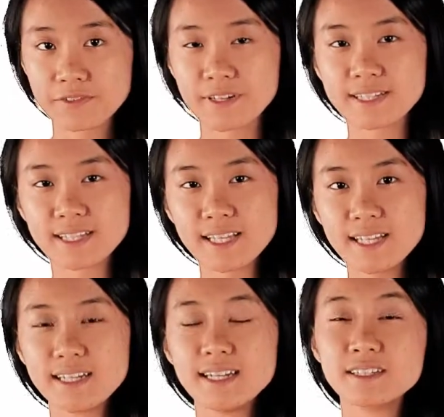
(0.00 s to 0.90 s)
Firstly,
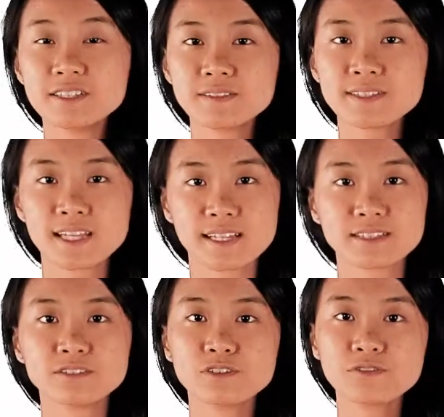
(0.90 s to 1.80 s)
it assumes that
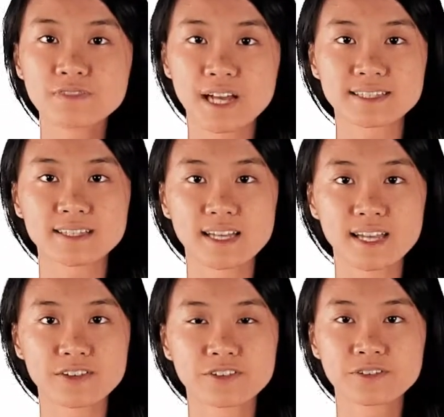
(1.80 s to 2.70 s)
there's no flux
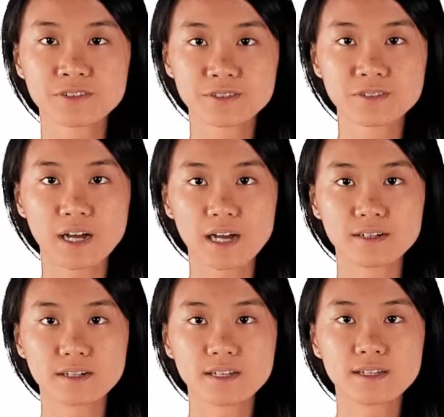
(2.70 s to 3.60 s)
leakage
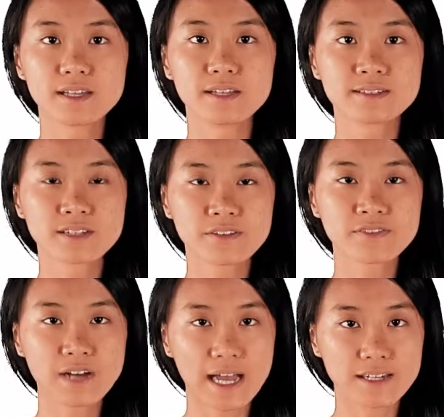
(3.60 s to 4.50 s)
throughout the
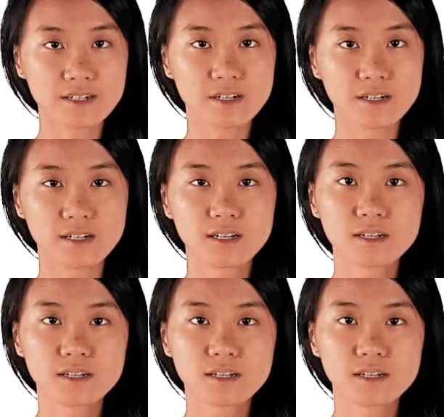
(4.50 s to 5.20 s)
soft iron core,